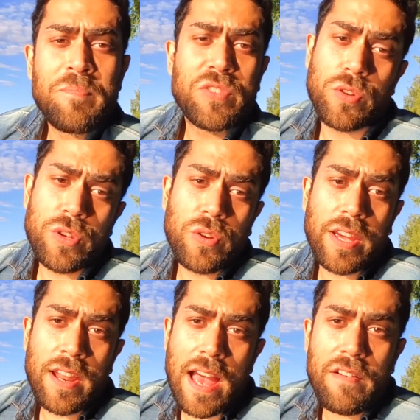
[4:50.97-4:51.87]
So you
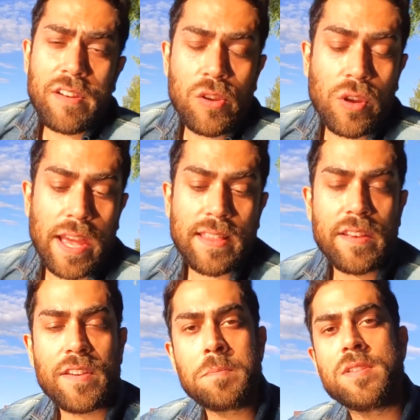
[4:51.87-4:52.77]
can have a look at
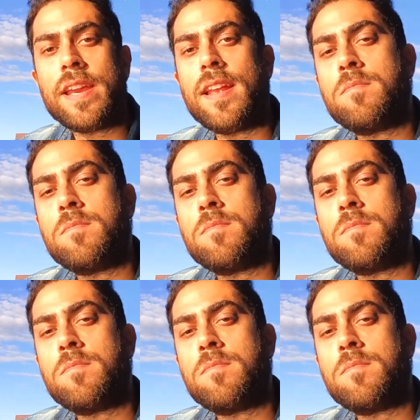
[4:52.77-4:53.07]
their website.